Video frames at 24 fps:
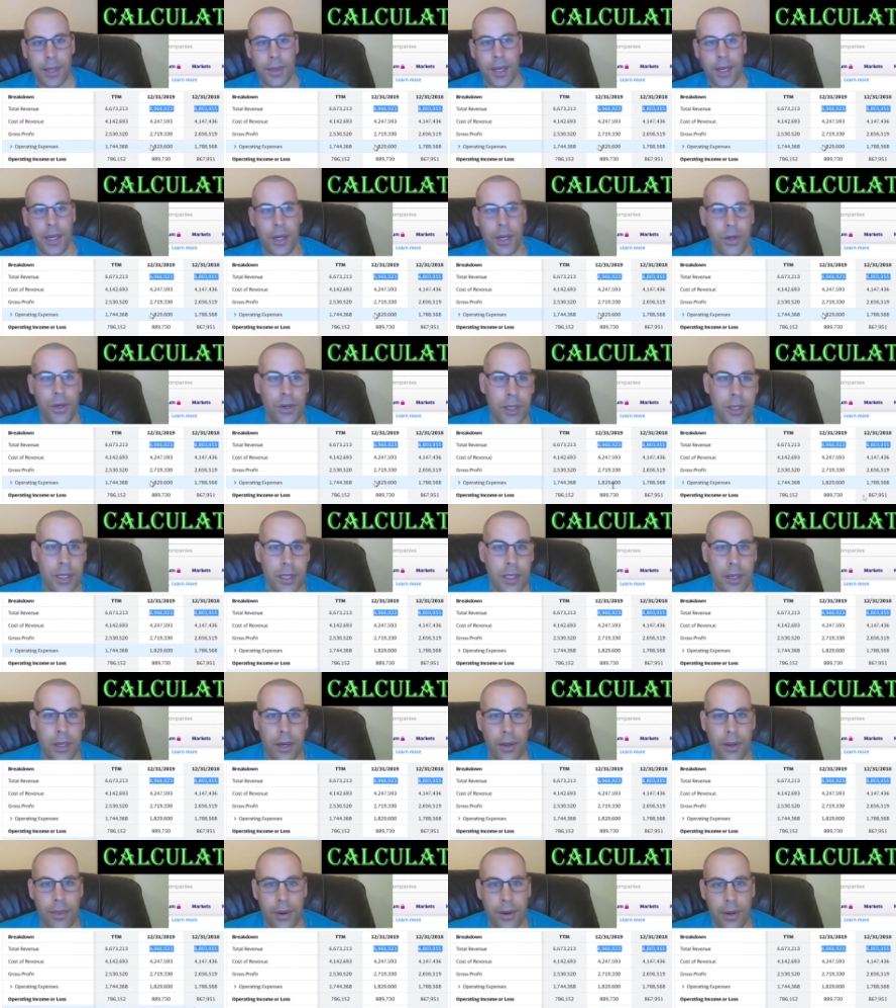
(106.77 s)
the
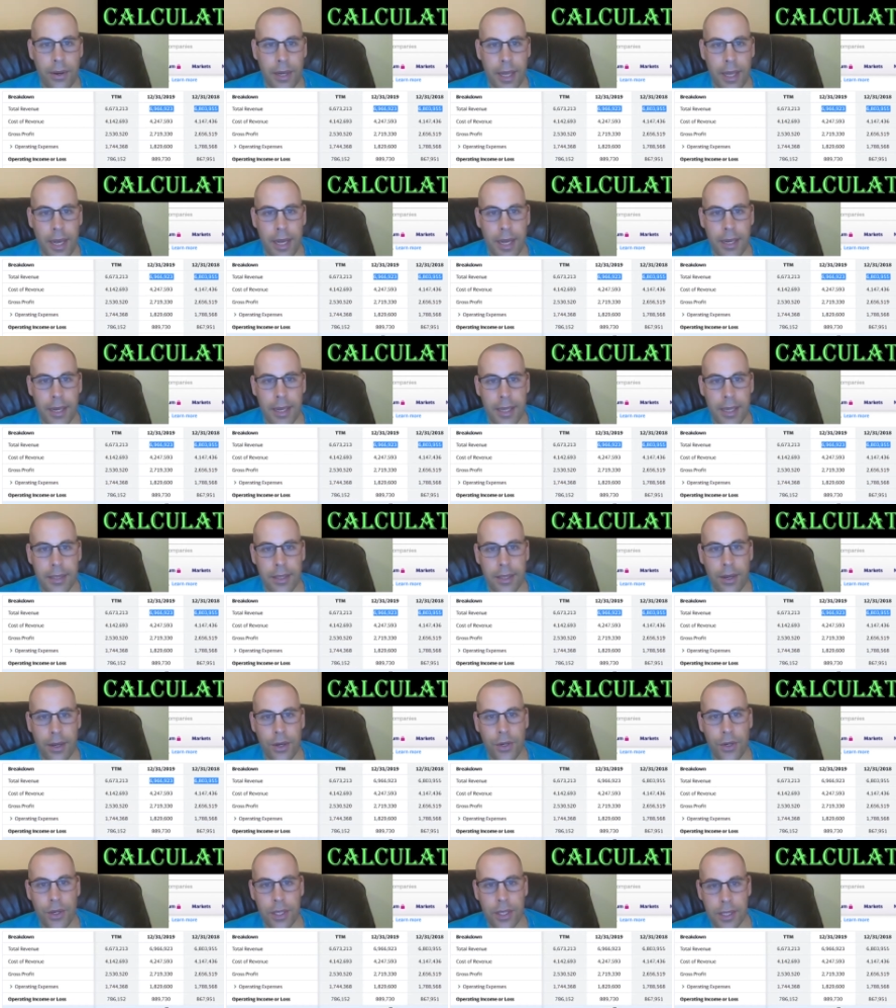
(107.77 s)
interest on their debt, that's
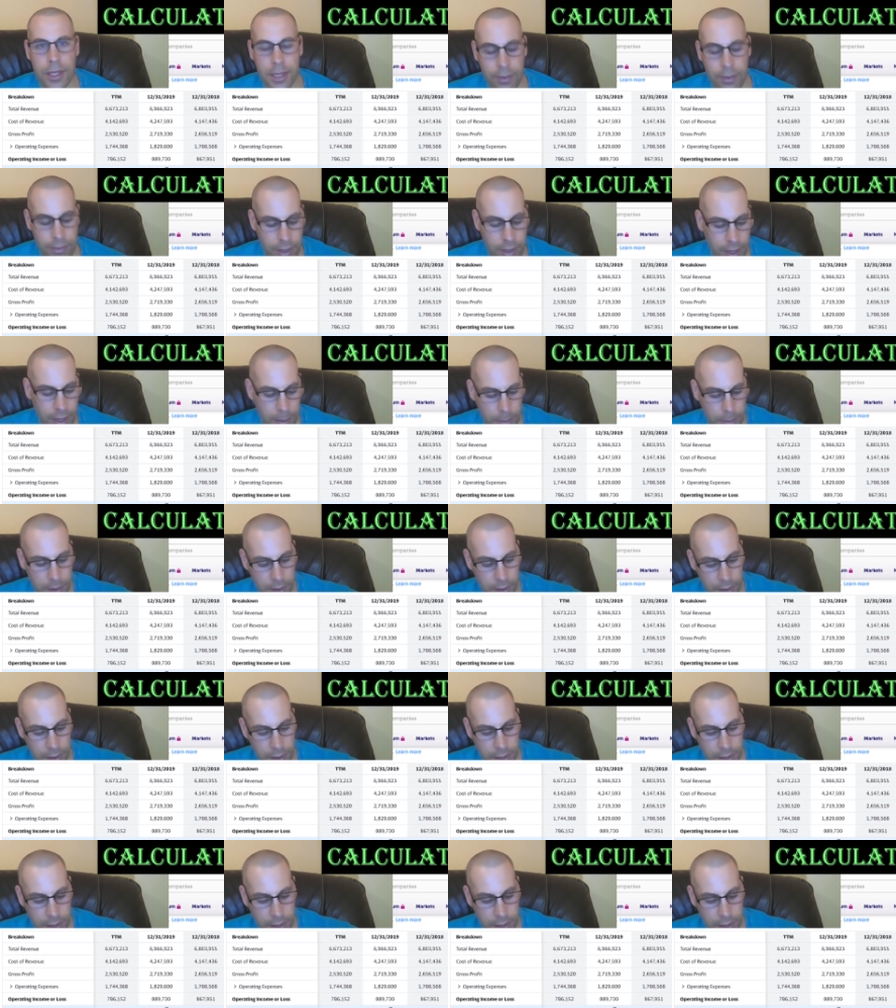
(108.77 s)
one hundred seventy-eight million